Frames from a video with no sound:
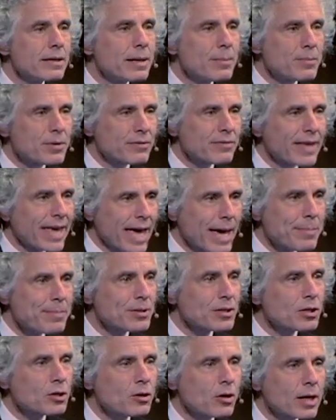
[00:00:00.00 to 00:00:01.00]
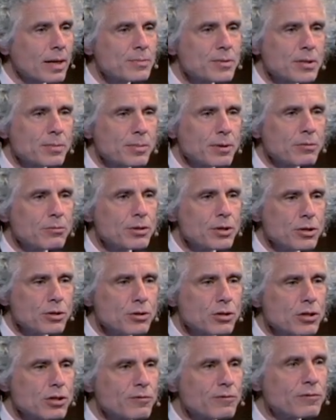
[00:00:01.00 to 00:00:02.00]
the number of capital crimes had been
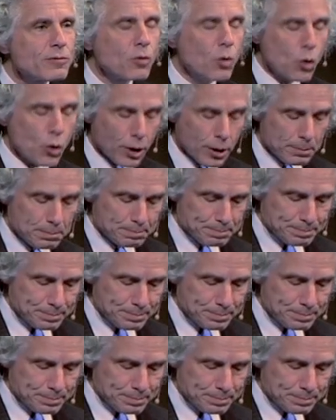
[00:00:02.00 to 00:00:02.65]
reduced to 4.